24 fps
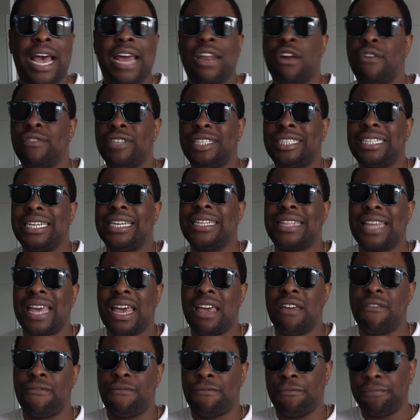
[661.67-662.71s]
and obviously
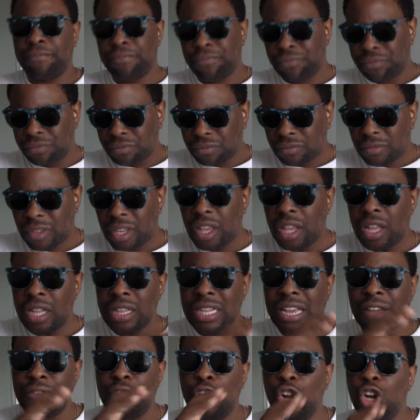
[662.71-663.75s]
they've
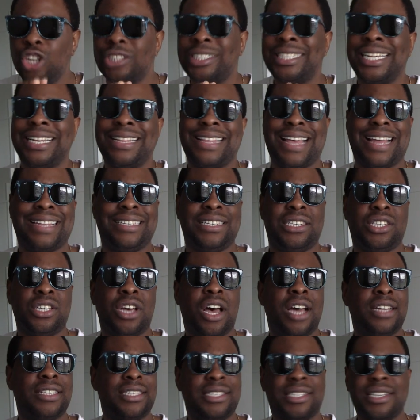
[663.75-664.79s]
they've looked at that
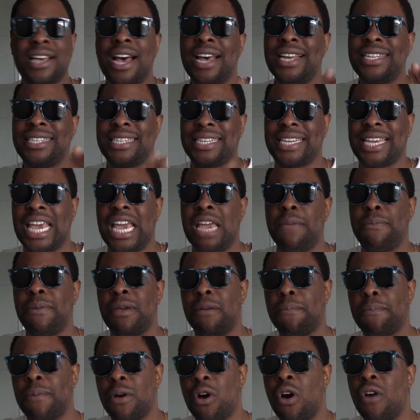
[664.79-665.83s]
design, decided to keep
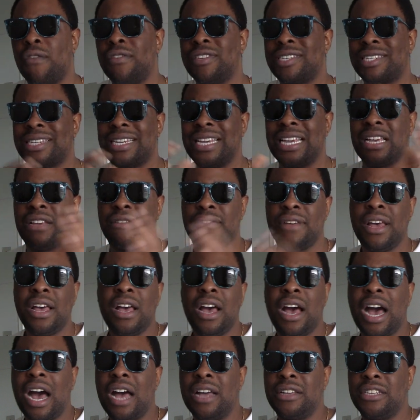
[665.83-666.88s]
it, but obviously have,
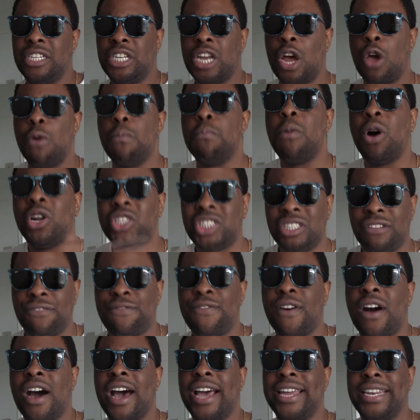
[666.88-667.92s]
you know,
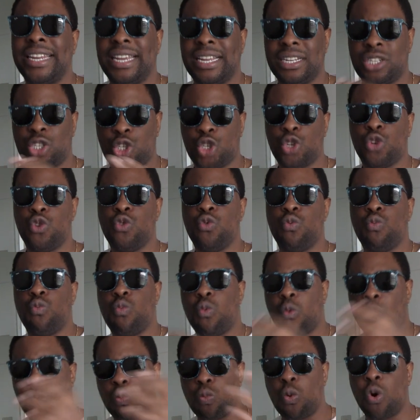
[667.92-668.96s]
modified it to
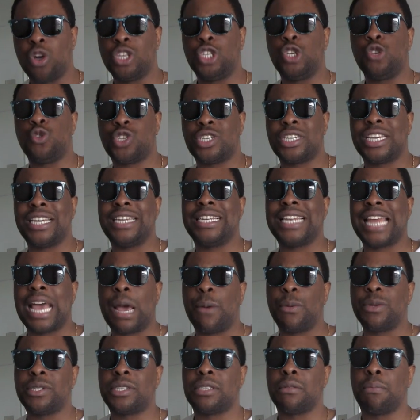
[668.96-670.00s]
w what you see
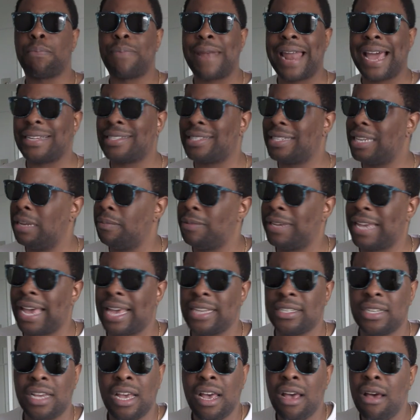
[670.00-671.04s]
now as the black slip
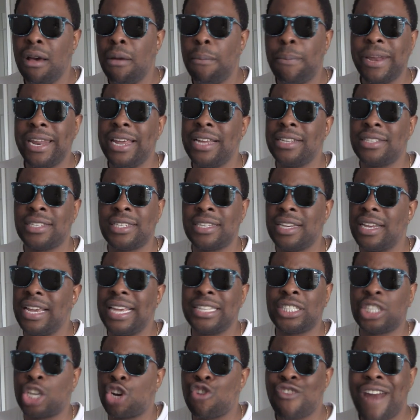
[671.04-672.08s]
case. But it's a,
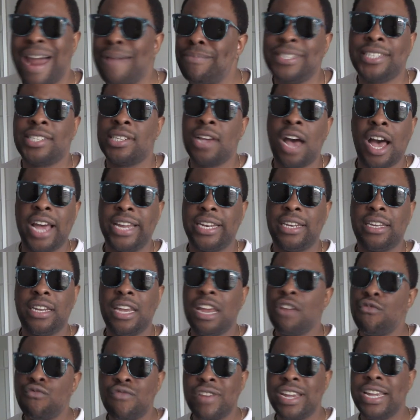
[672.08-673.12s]
it's a crap design.
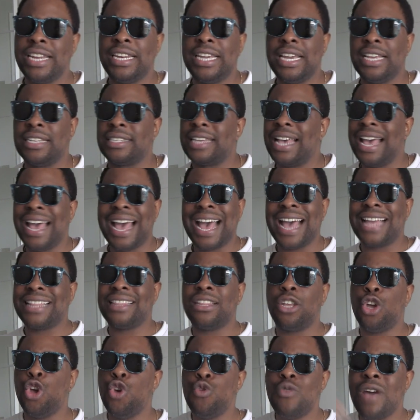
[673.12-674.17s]
It really is.
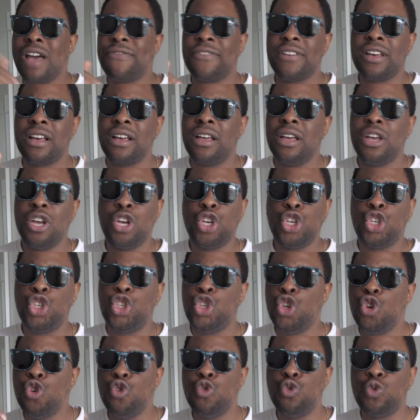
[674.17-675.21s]
And whoever
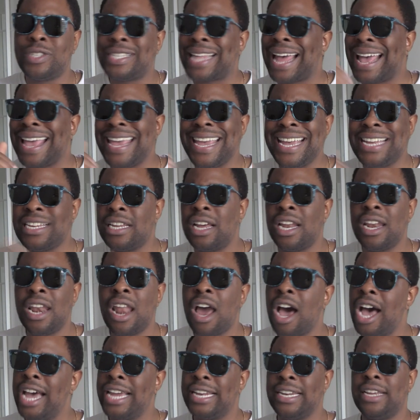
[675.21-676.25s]
used that inner
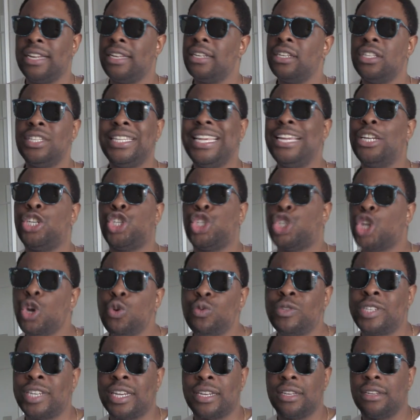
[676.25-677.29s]
lining needs
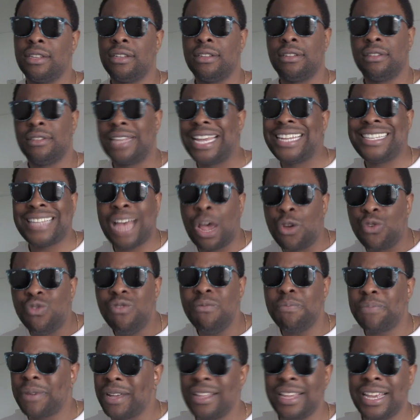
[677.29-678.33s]
shooting. They
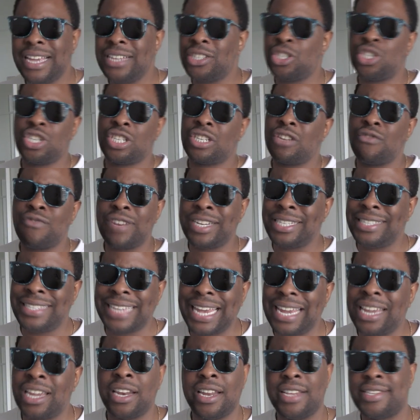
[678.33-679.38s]
don't, but it's just a
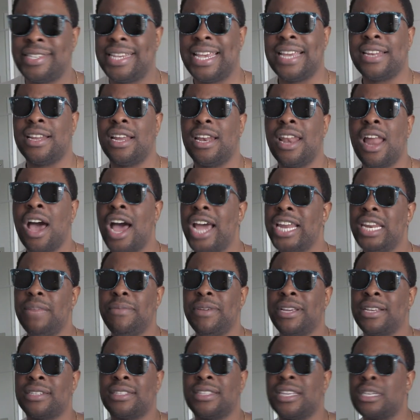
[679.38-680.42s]
ridiculous inner lining,
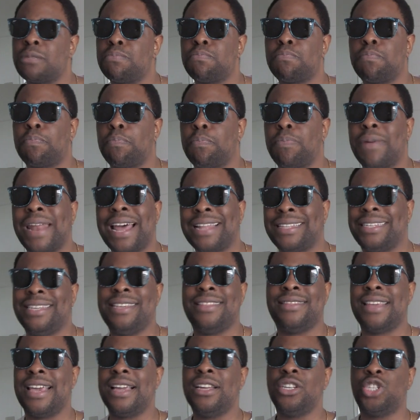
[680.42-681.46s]
because this bloody
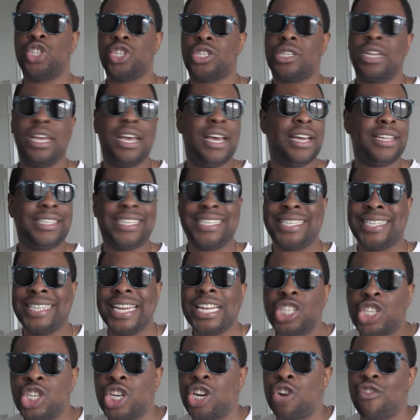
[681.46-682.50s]
thing just
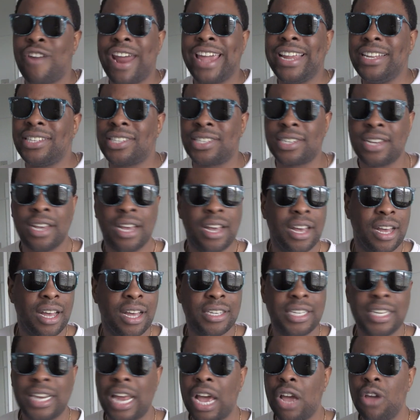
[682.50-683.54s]
disintegrates,
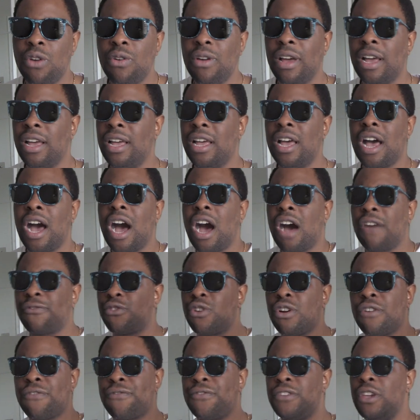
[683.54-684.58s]
you know, uh,
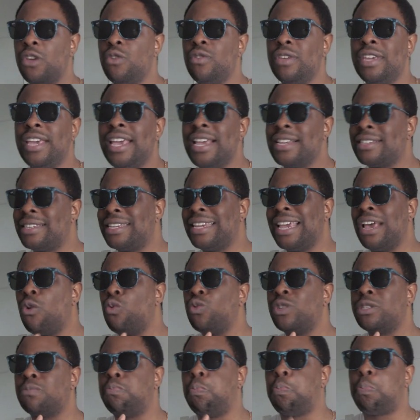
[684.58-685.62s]
after a few years, and you get
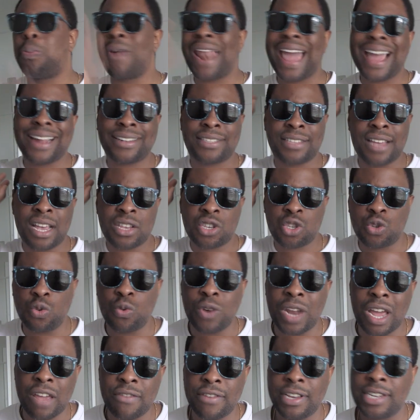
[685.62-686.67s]
all this black dust
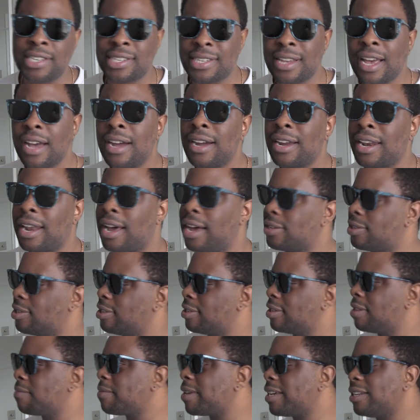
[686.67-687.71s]
all over your
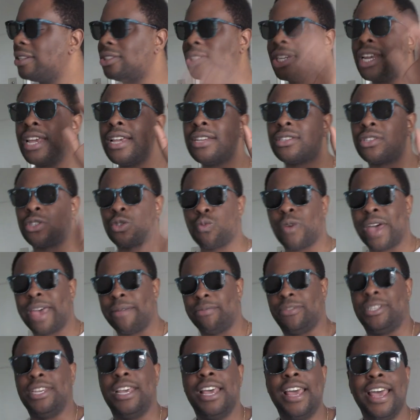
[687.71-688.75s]
sunglasses. I mean, Jesus
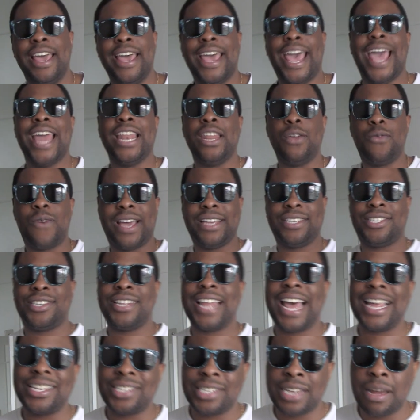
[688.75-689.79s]
wept. Anyway,
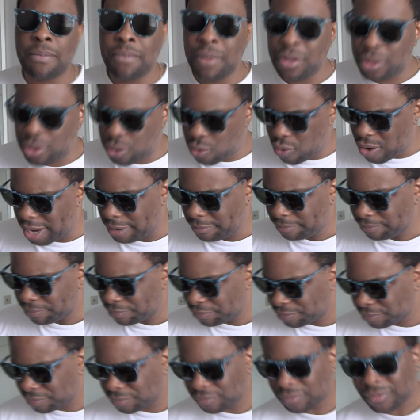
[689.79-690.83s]
so that's number three.
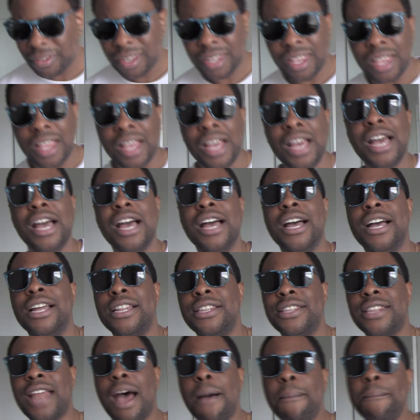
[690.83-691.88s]

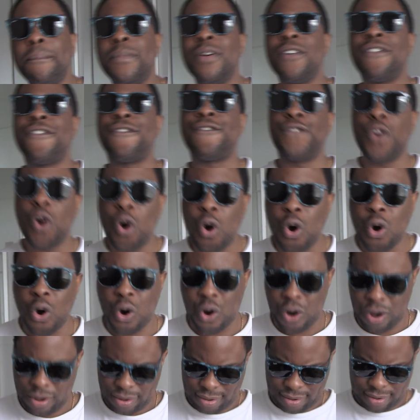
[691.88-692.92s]
Number
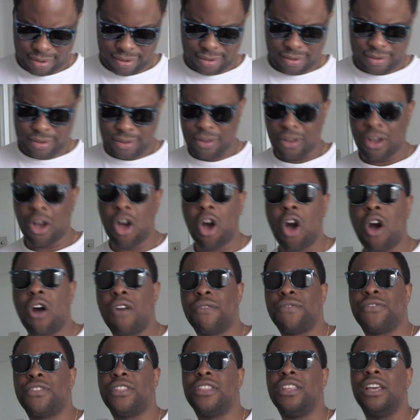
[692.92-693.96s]
four
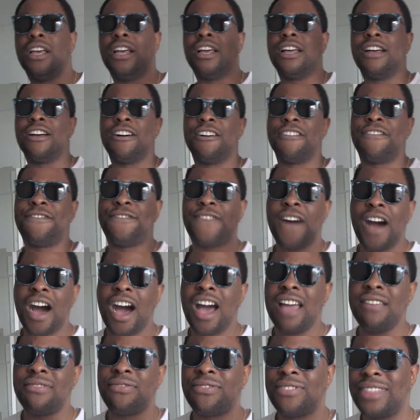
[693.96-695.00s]
of
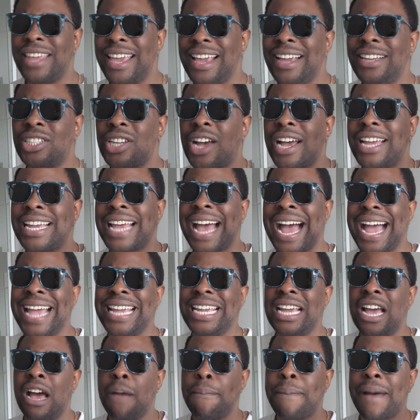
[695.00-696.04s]
five things I
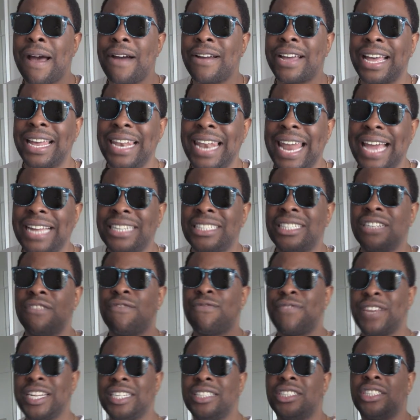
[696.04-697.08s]
hate about
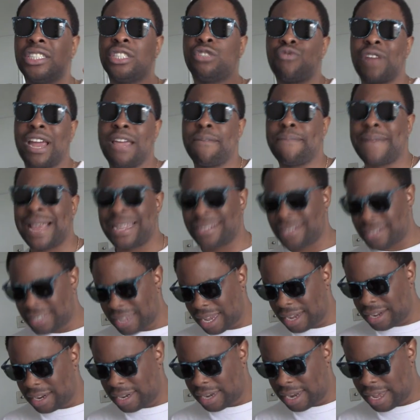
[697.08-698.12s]
collecting vintage Ray-Ban
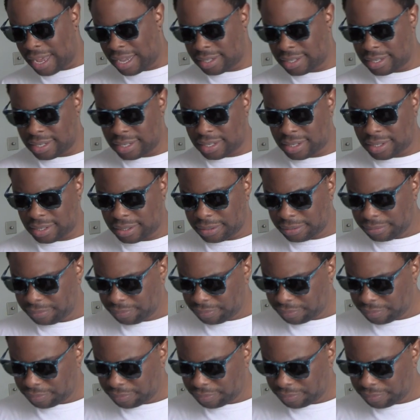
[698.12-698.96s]
sunglasses